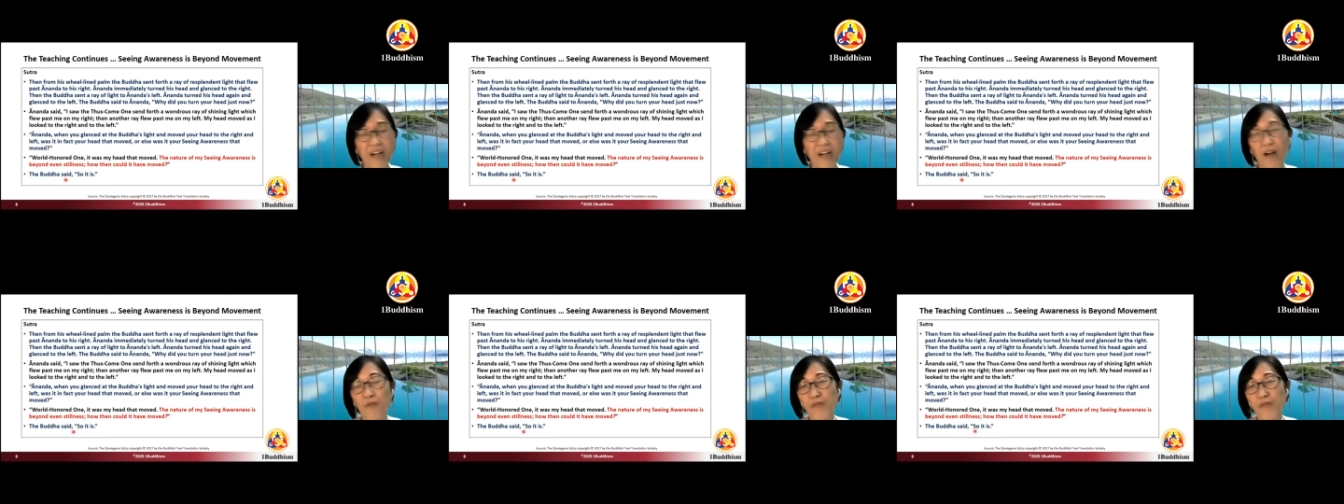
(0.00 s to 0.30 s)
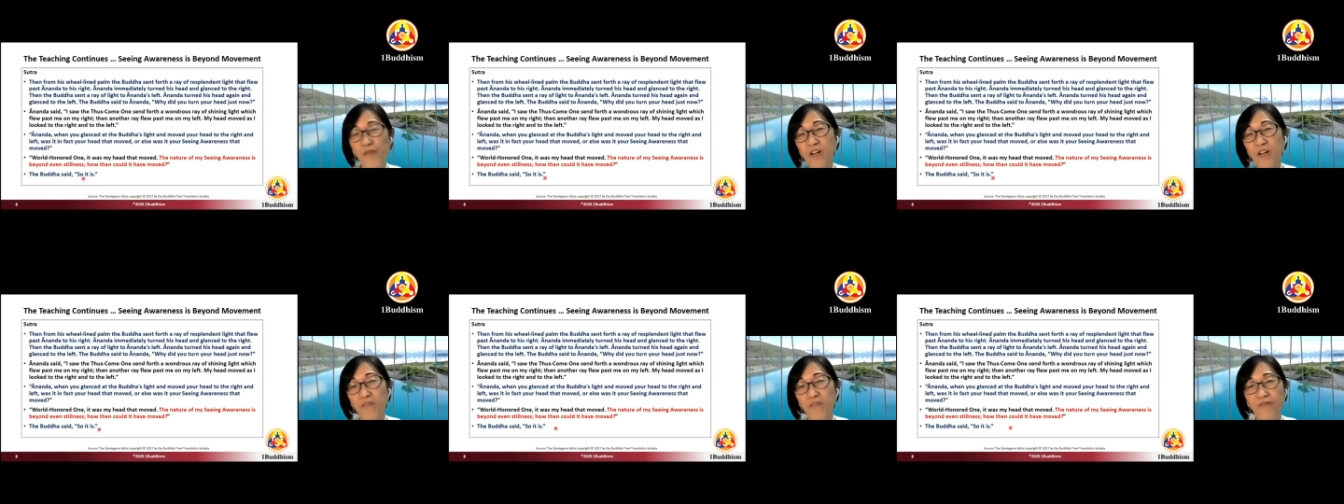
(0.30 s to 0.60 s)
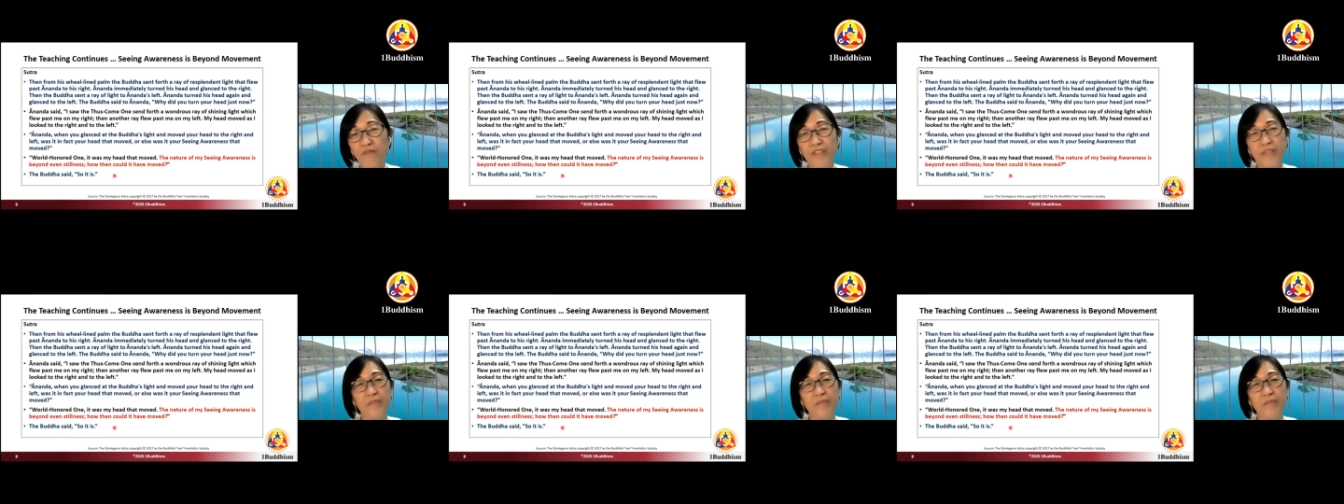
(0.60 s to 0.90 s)
or
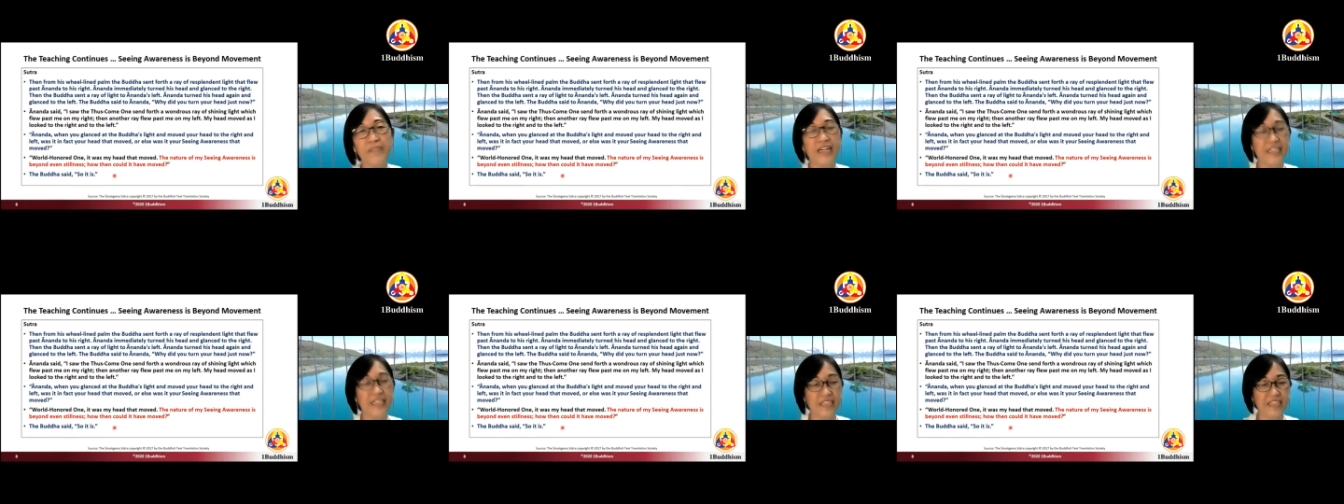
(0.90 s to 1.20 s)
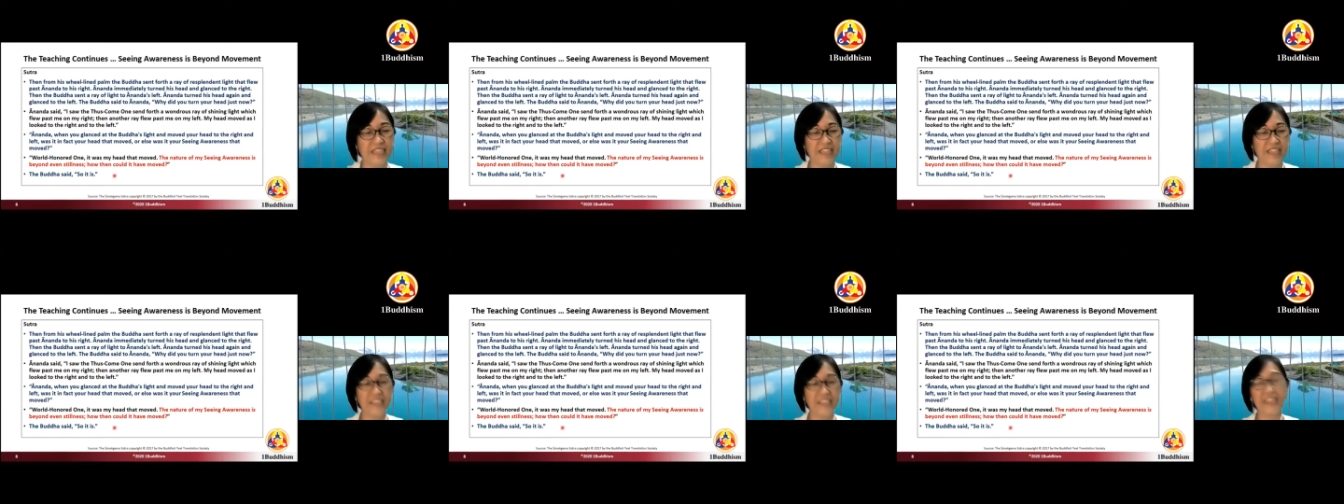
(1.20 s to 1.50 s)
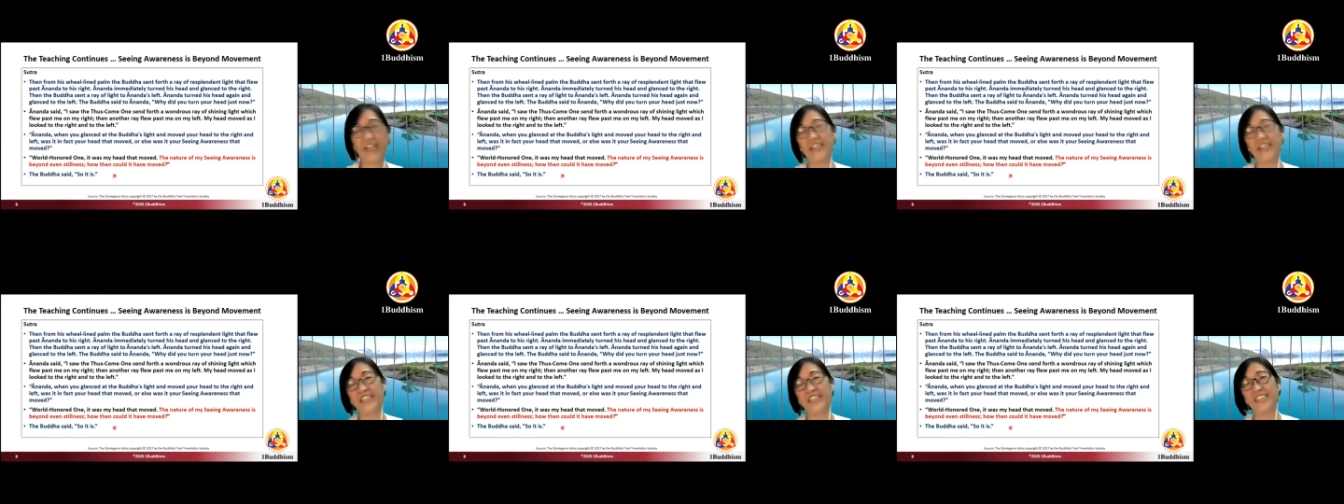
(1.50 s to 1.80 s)
reconfirmed that
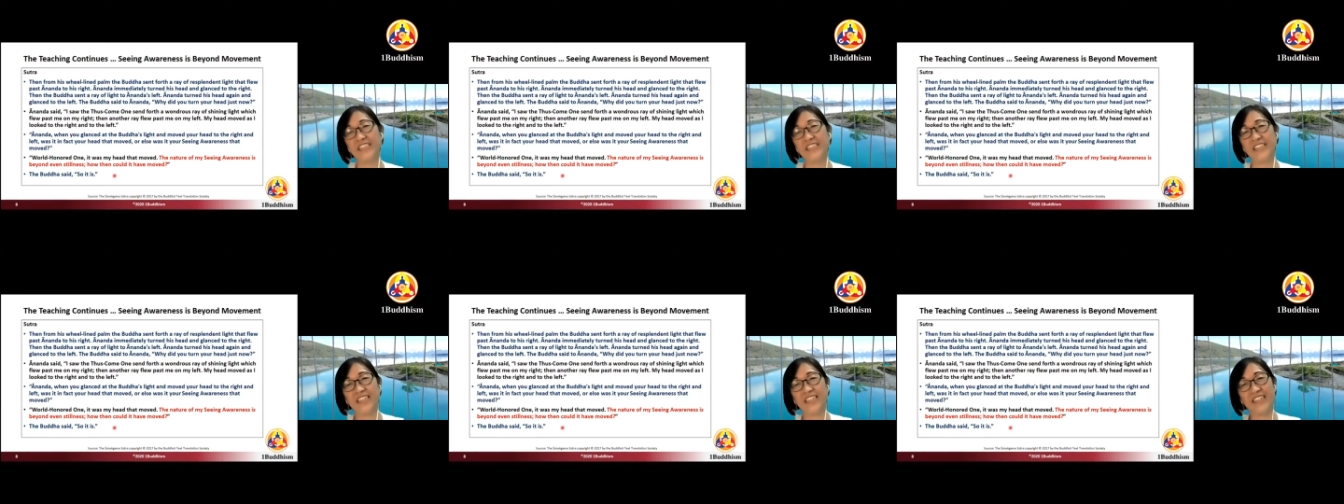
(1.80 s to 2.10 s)
Ananda is